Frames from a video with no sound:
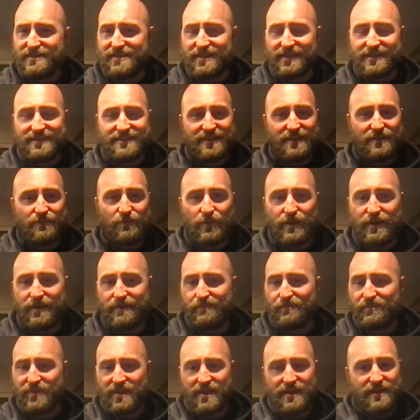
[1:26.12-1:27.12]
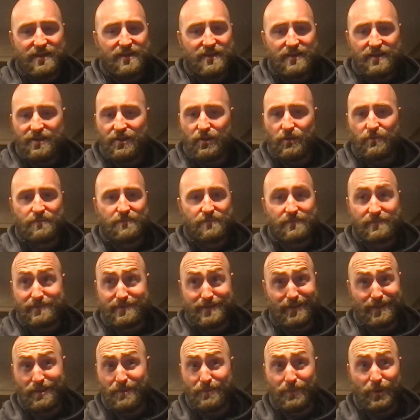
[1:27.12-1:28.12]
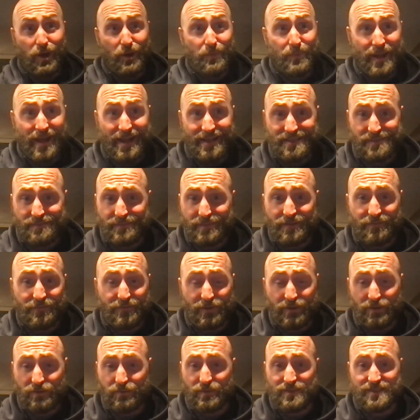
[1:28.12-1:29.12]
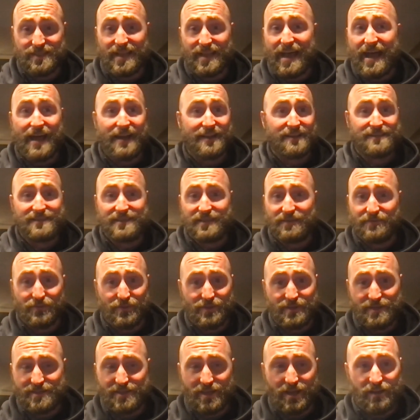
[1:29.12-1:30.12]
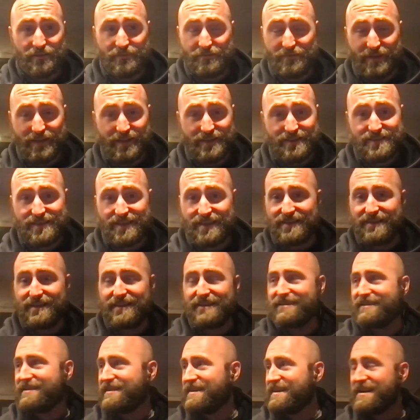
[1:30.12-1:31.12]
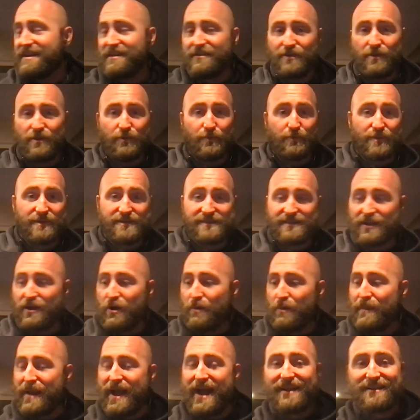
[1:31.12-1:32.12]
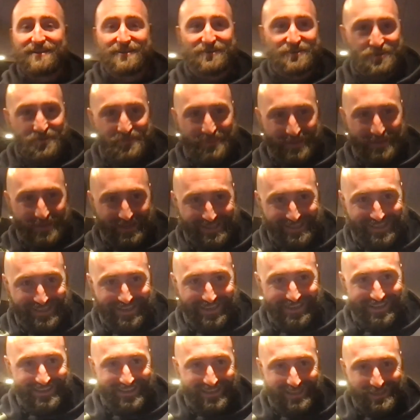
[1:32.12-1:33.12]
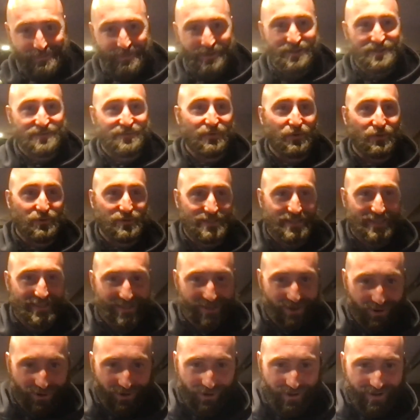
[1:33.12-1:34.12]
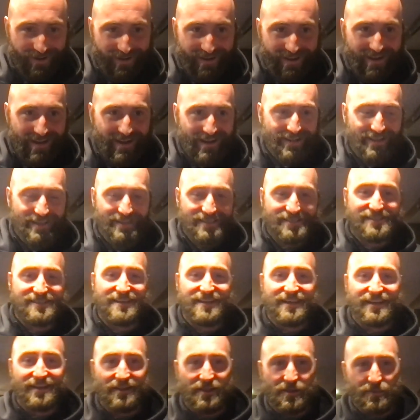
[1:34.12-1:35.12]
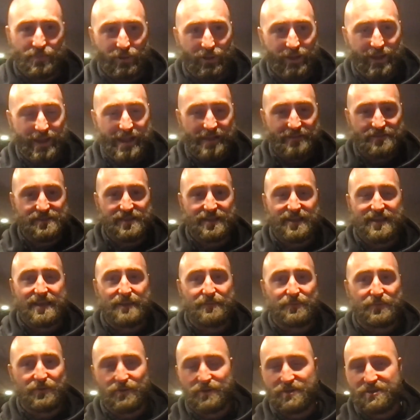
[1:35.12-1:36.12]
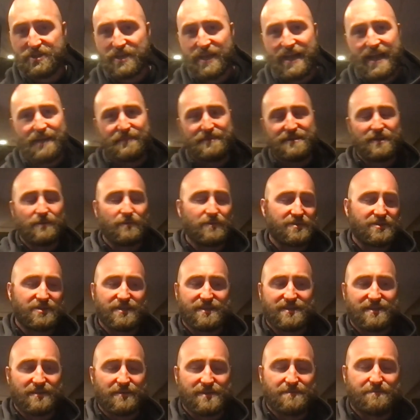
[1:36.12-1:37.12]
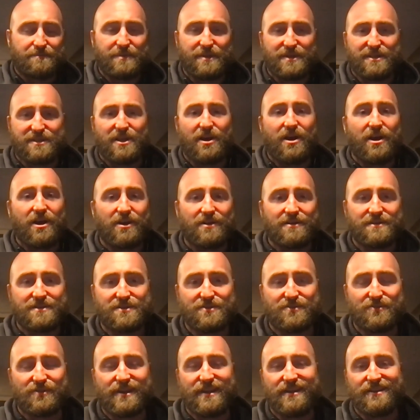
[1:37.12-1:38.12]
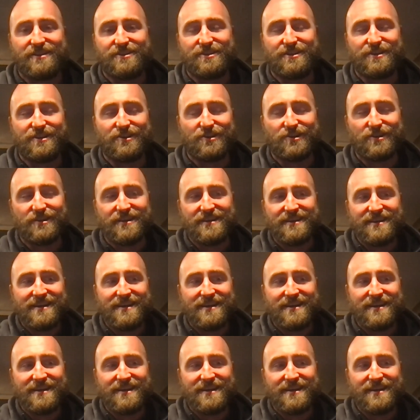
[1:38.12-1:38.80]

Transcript: they did when, you know, getting the ball past midfield was an odyssey for this offense. And the only reason they go back to Trubisky is because Foles gets hurt. They sneak into the playoffs. They keep their jobs. It was just a bizarre, strange year.